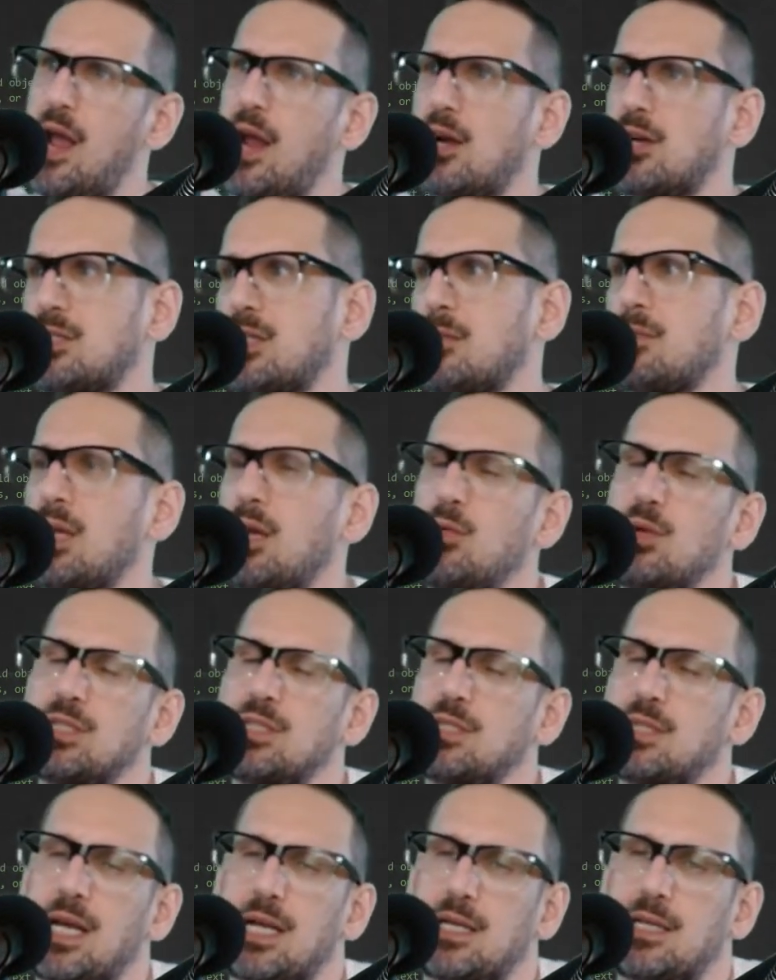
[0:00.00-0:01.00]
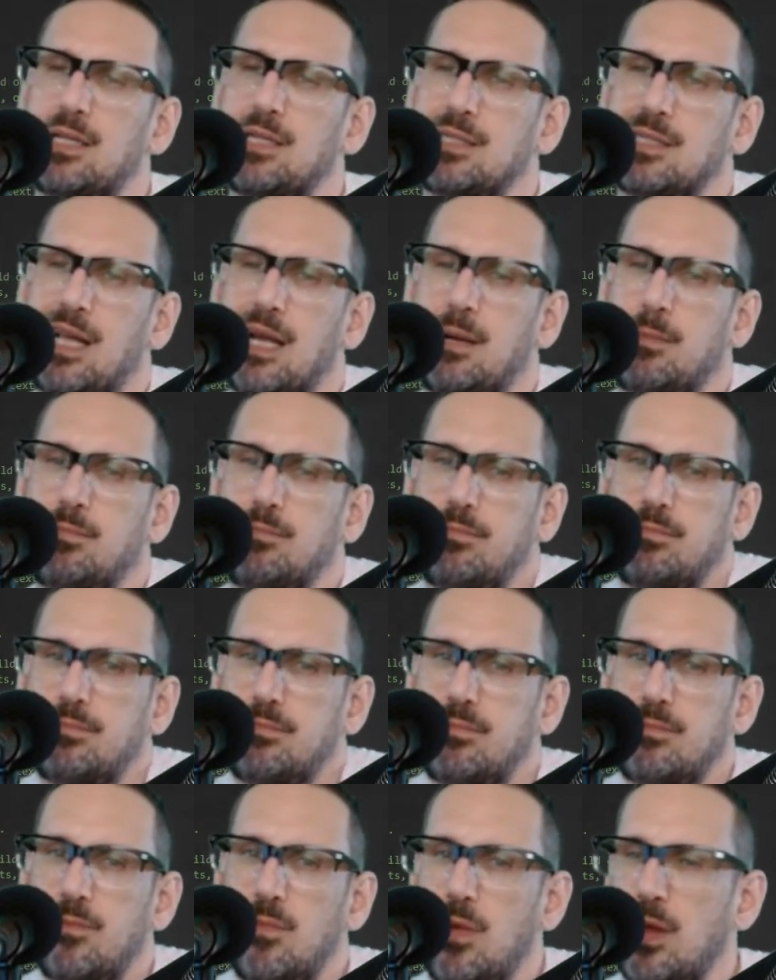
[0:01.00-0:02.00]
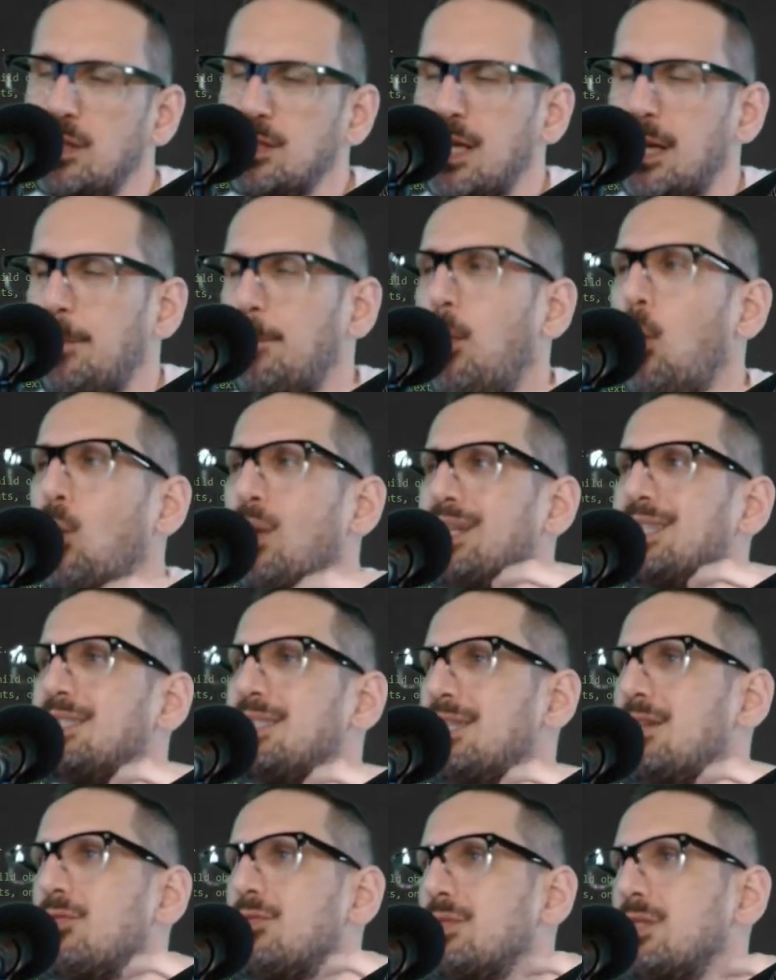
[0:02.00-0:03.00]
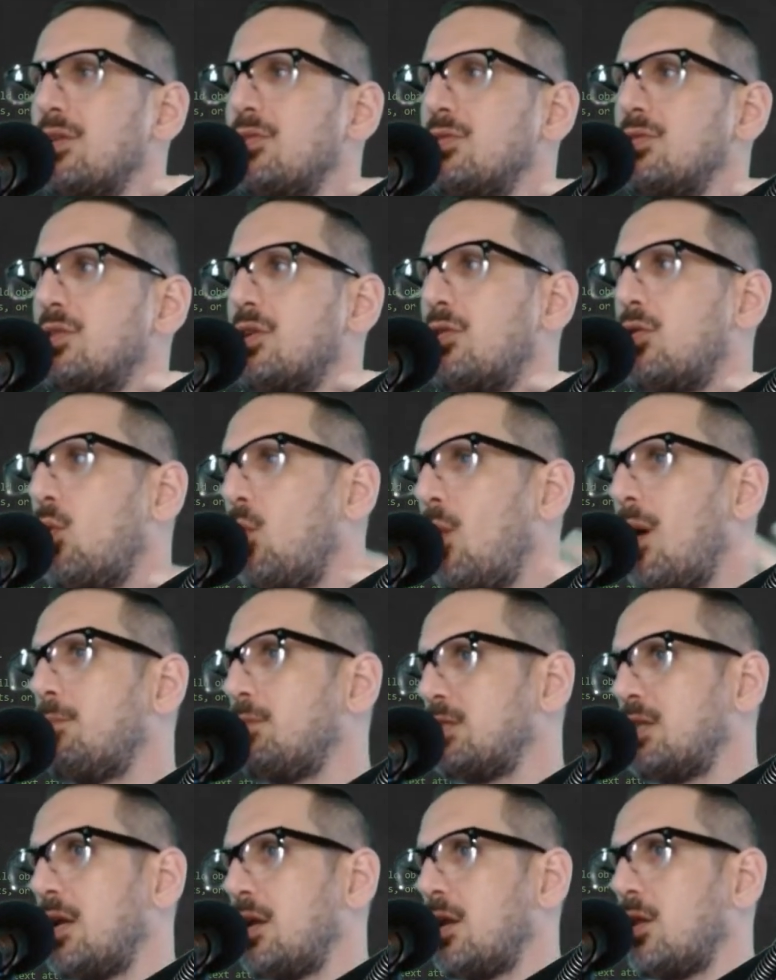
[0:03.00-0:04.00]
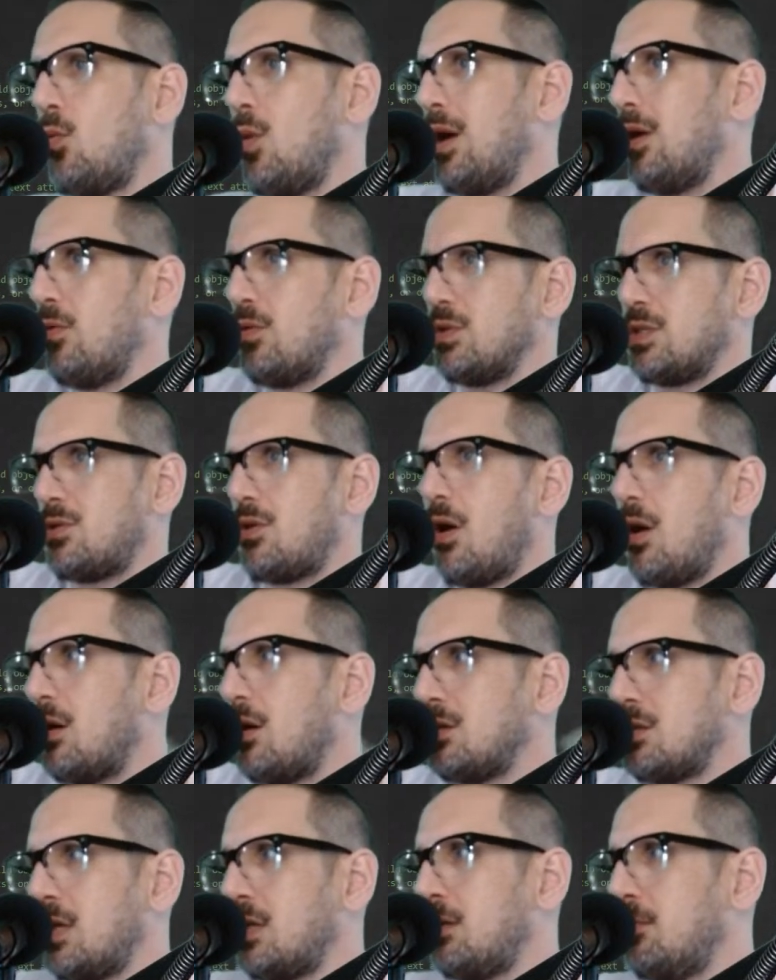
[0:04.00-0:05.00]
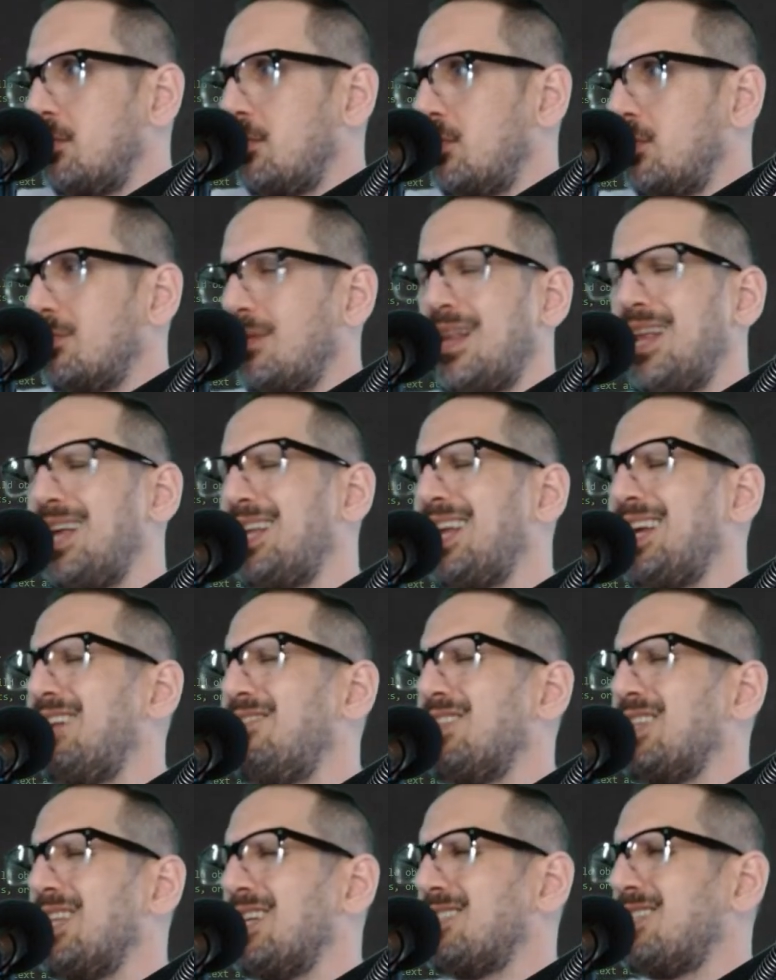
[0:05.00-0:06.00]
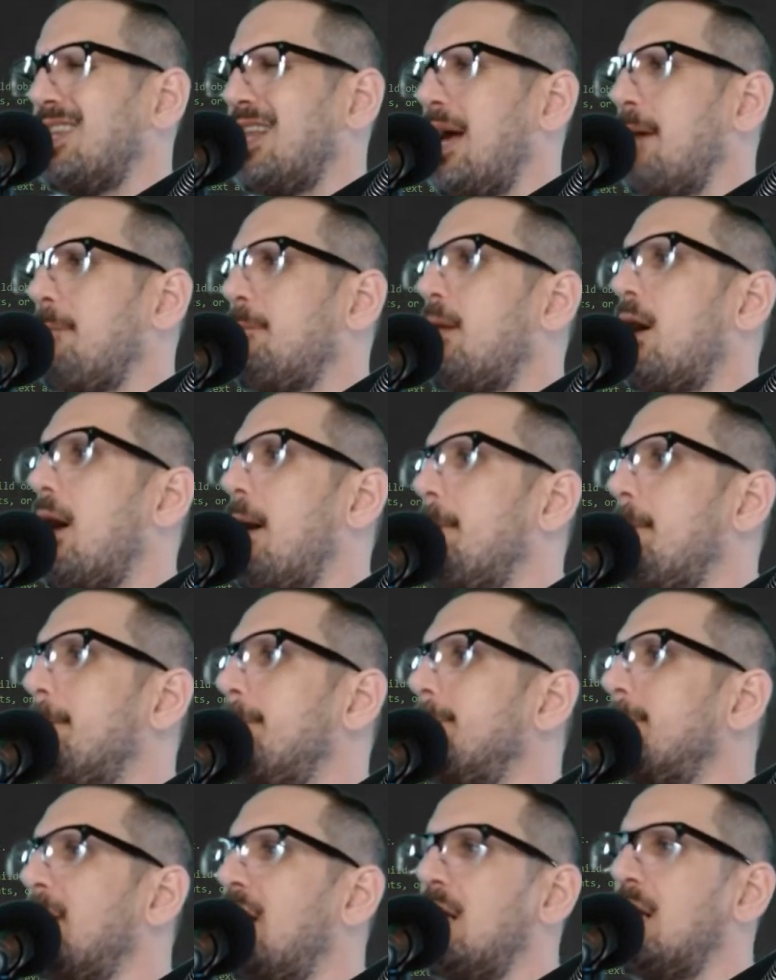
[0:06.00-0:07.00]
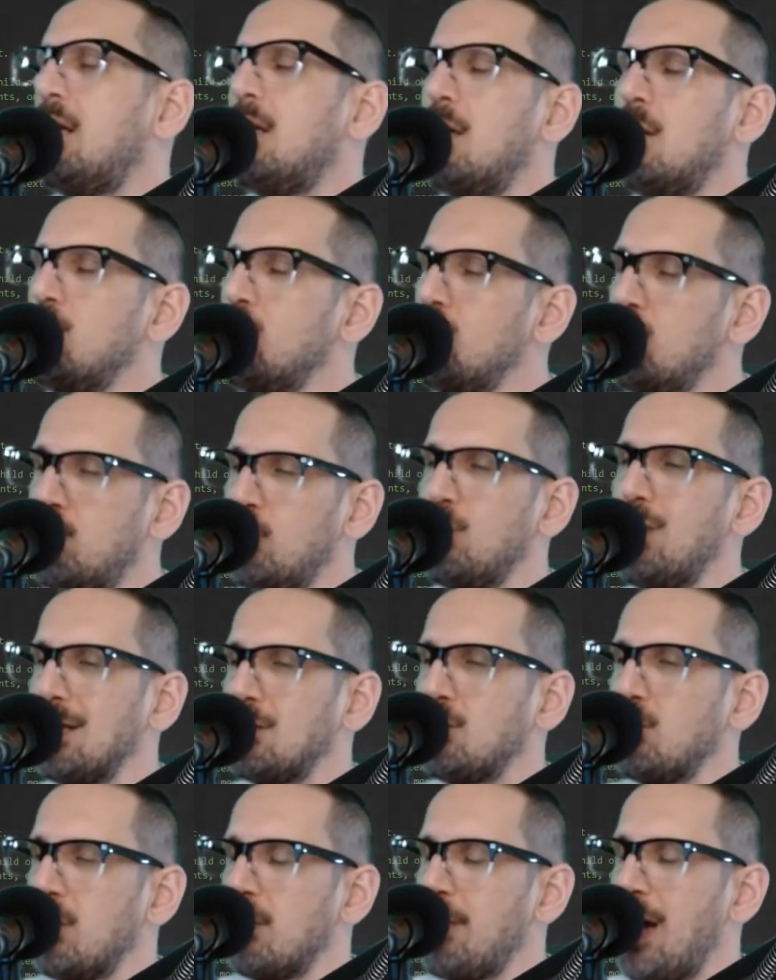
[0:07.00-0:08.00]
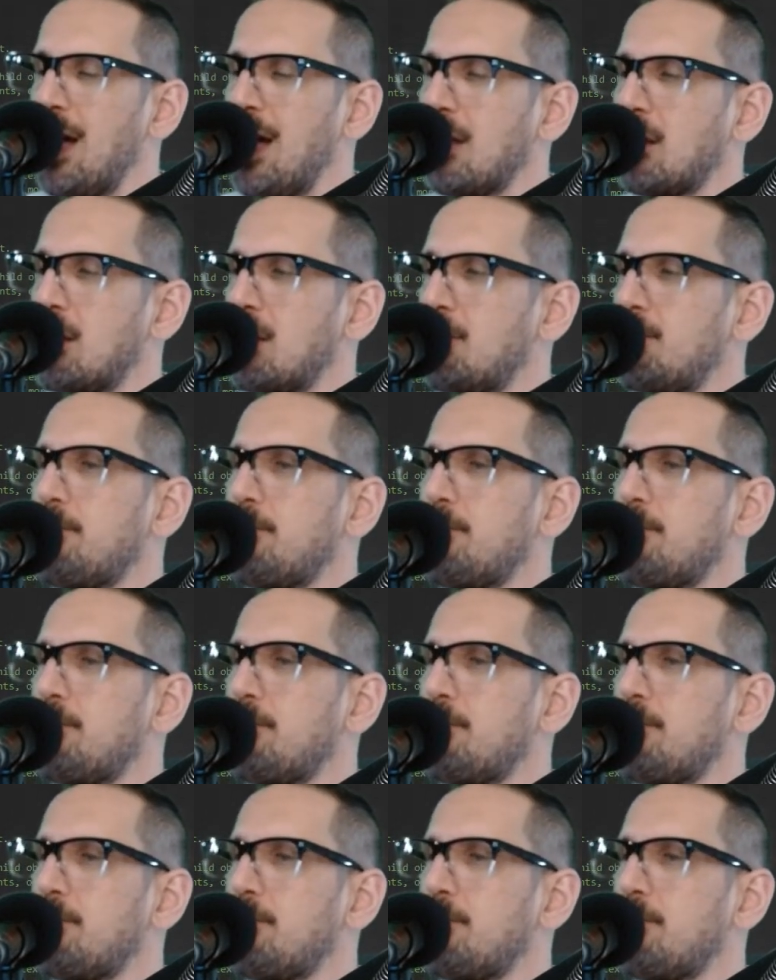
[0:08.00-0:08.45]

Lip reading: or something, which technically is like, it's like 0.0001% of the way to a star is like the moon. Like even less than that. All right. Do not do the math.